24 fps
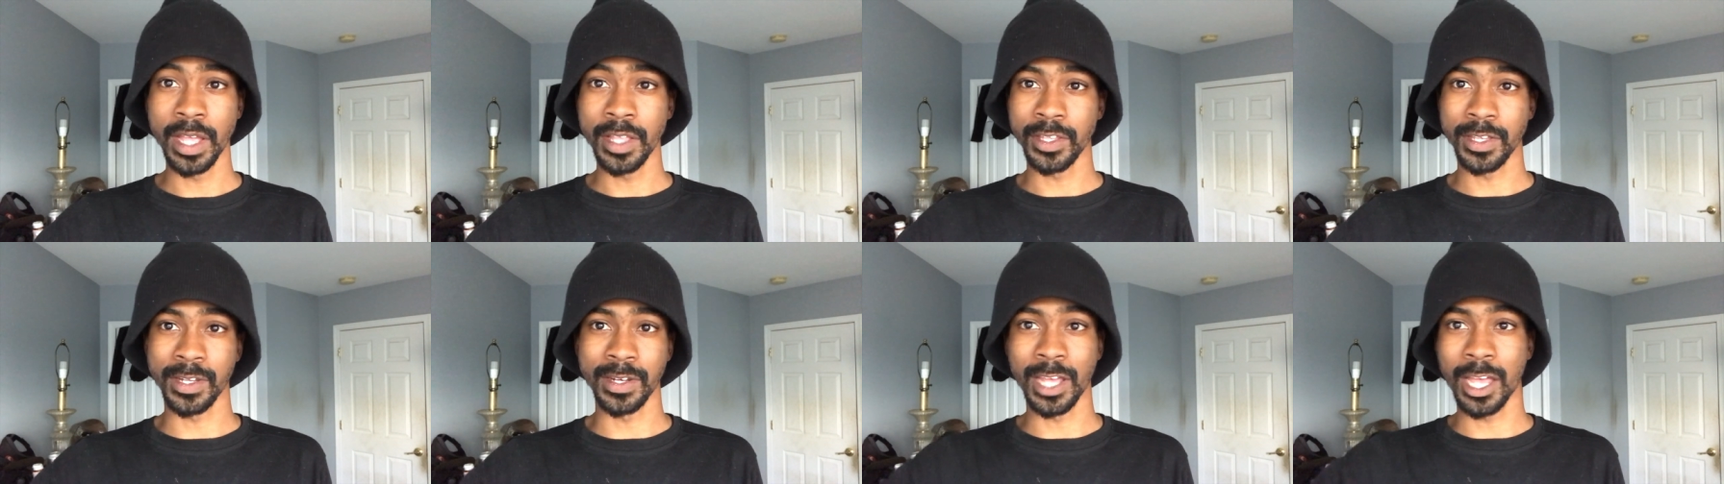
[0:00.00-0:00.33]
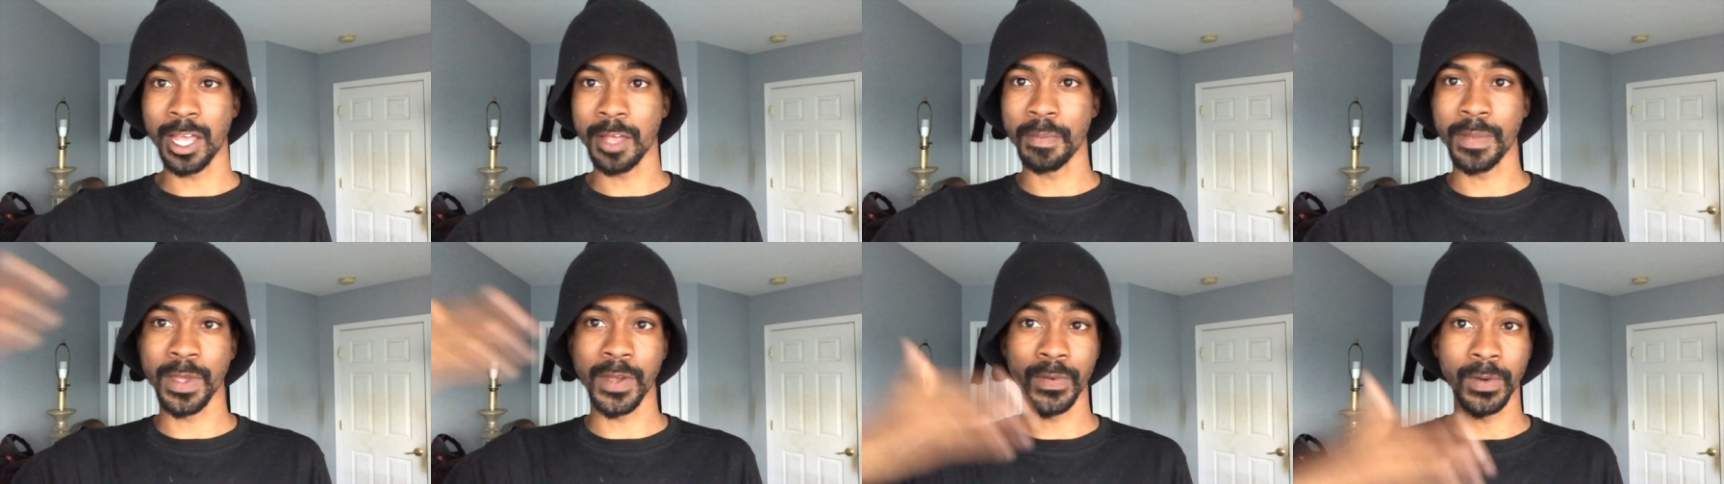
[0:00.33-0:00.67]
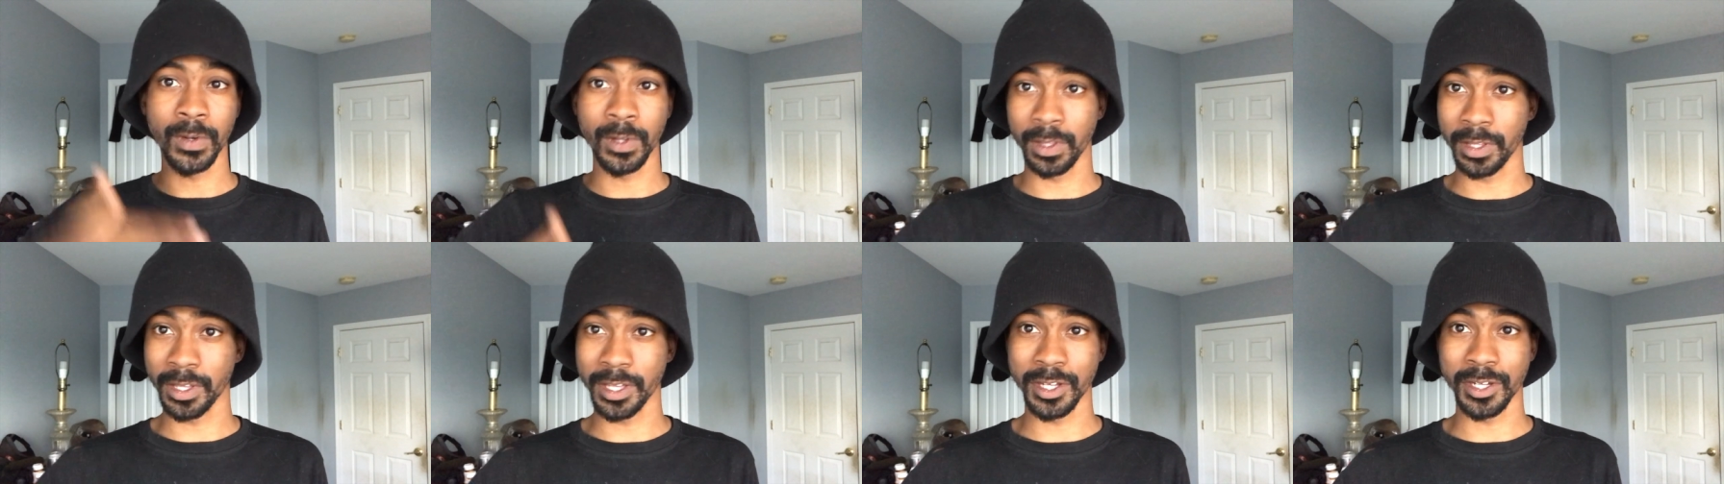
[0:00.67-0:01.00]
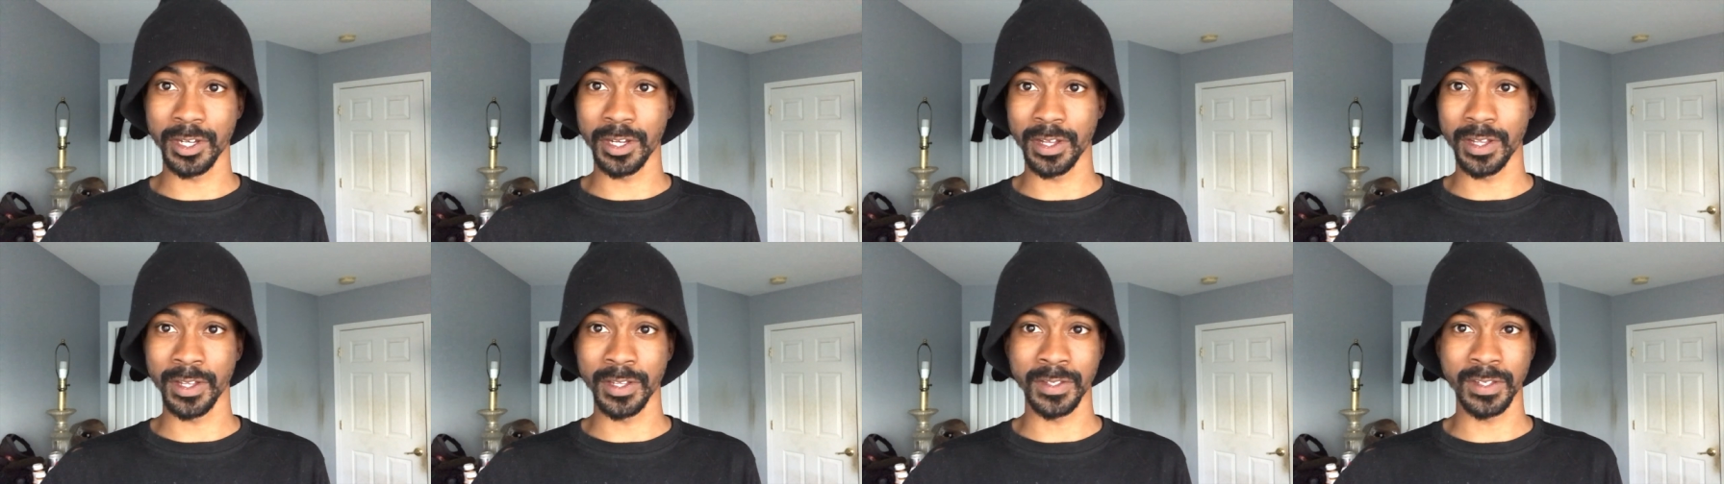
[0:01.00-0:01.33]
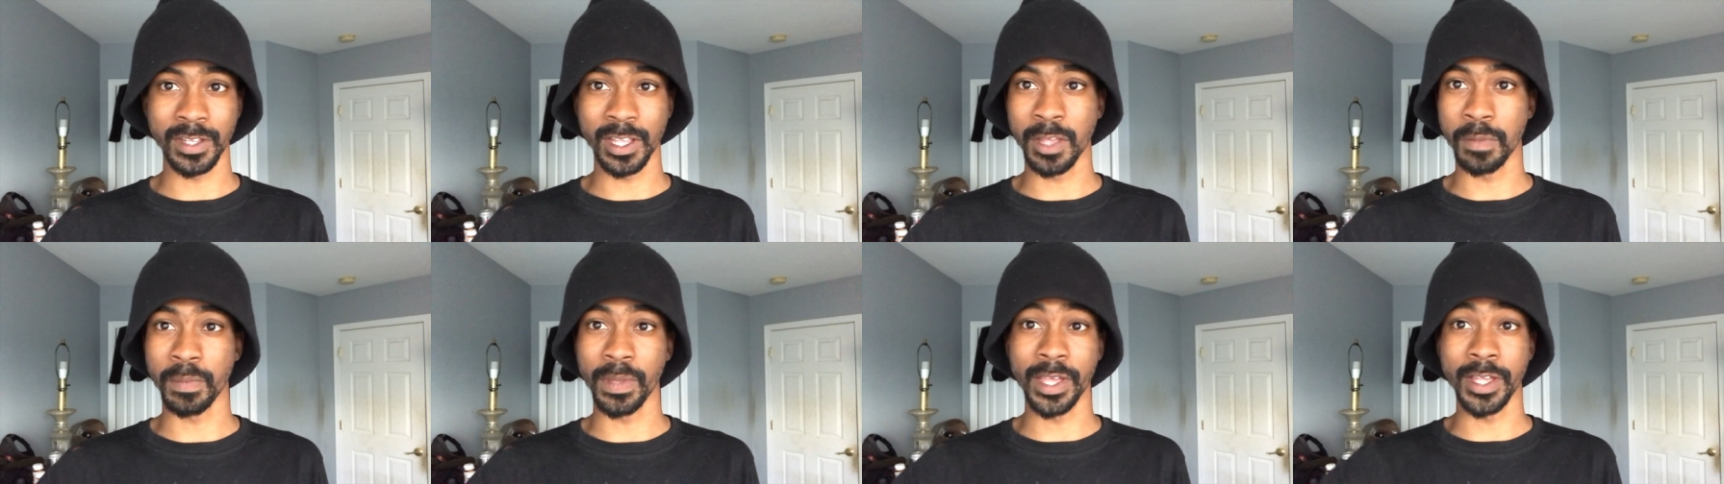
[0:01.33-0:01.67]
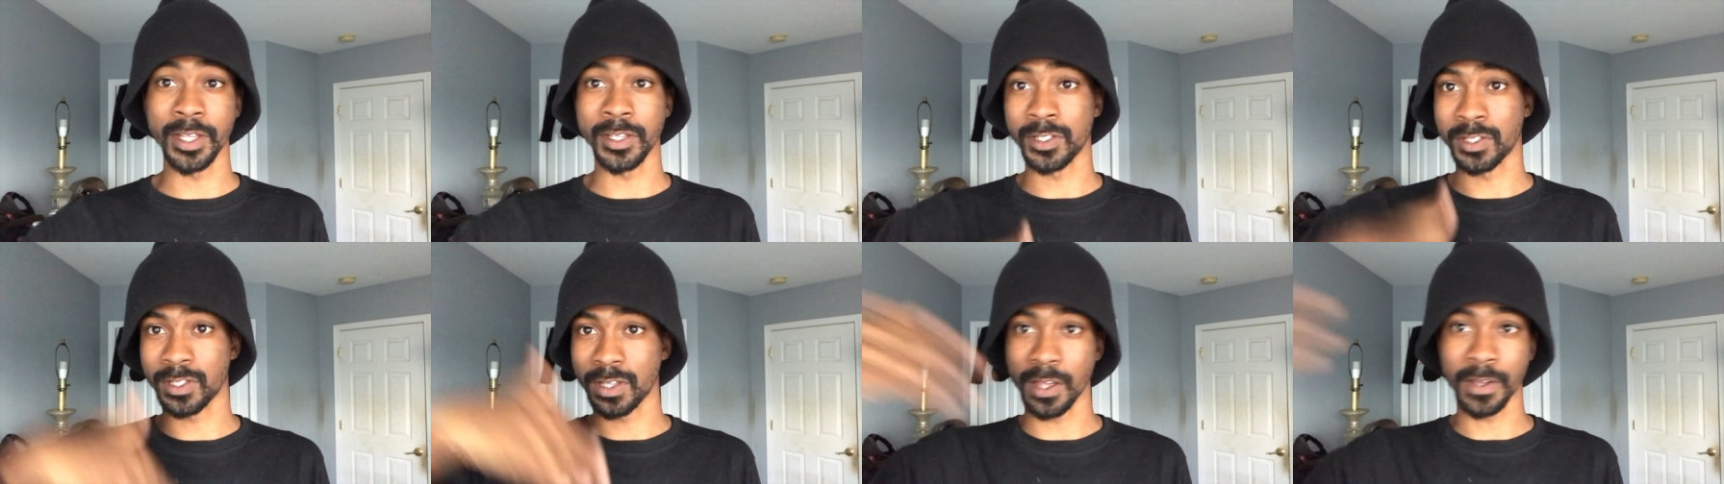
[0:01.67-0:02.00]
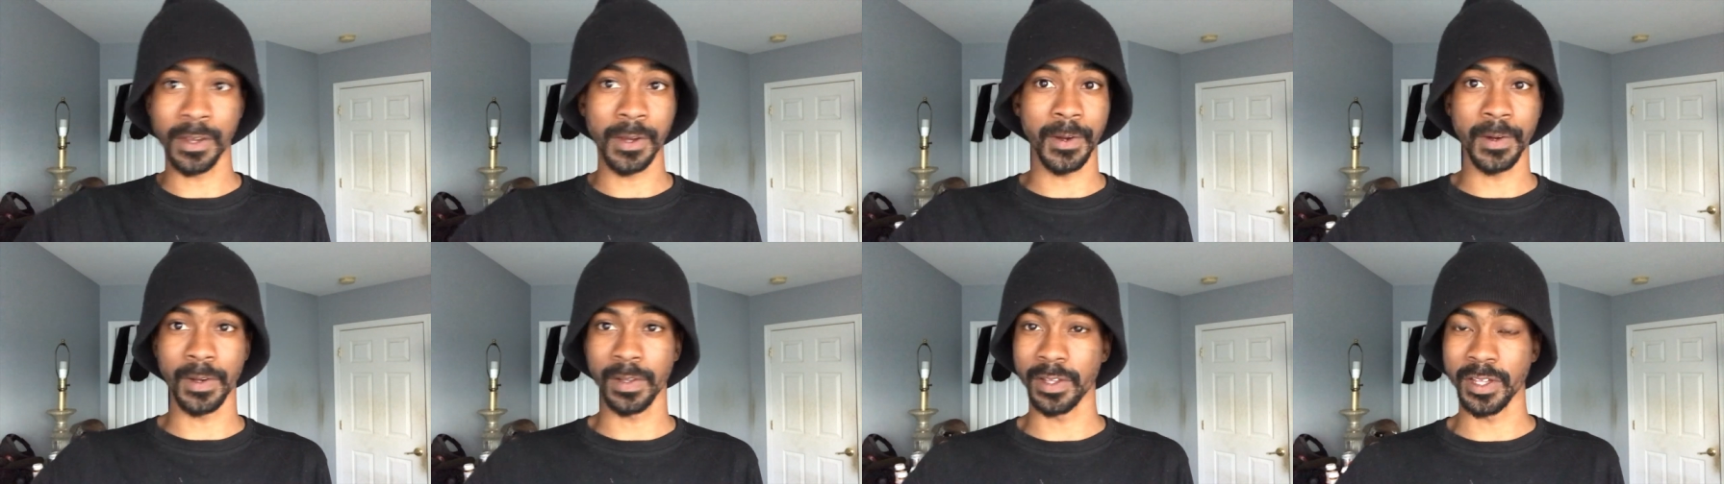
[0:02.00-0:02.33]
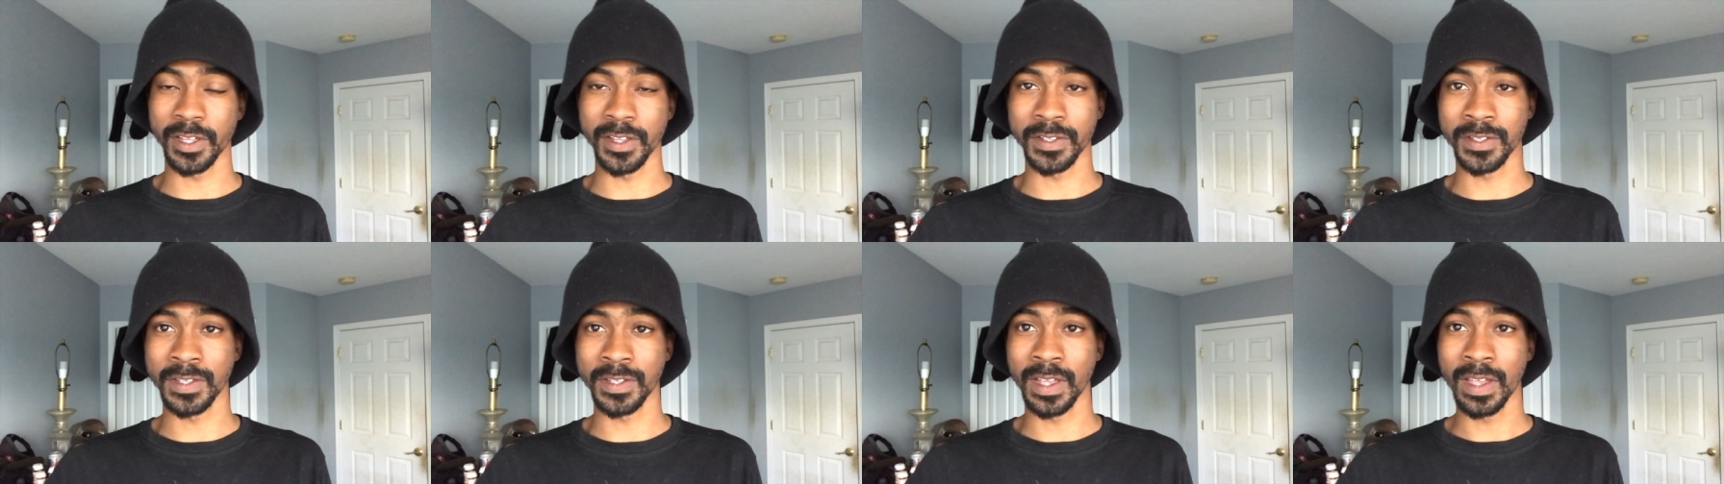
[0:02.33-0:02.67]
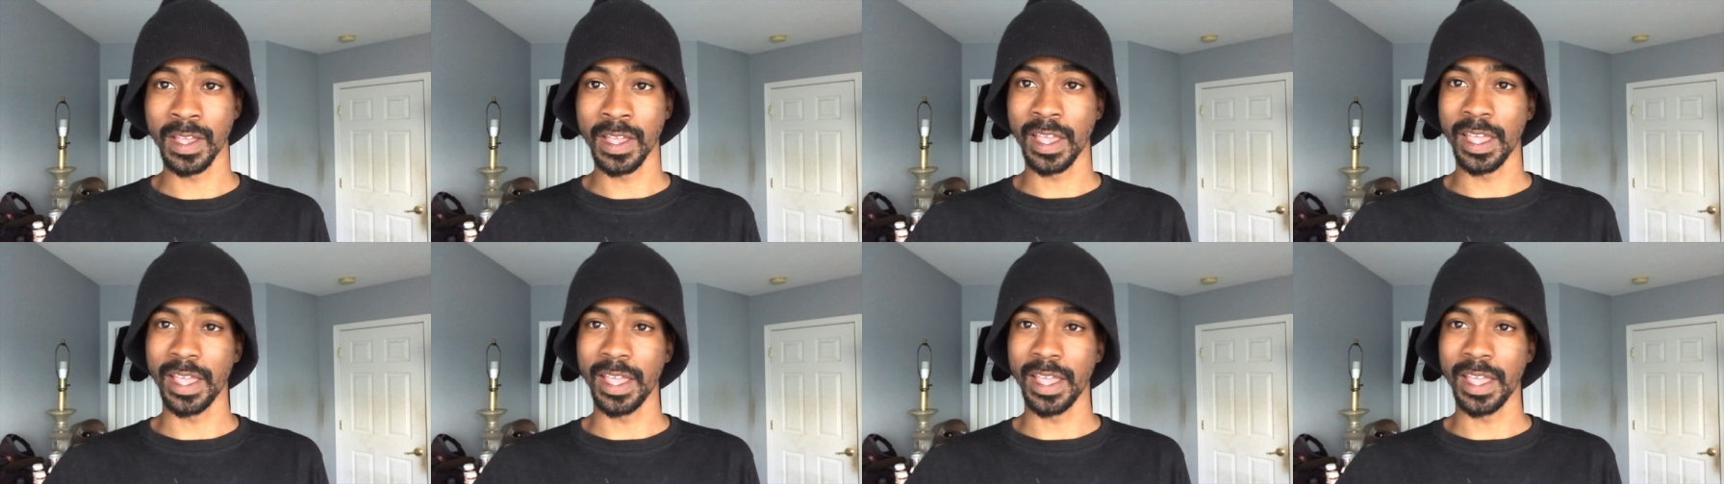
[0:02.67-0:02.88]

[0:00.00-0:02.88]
to not be religious and be a secularist.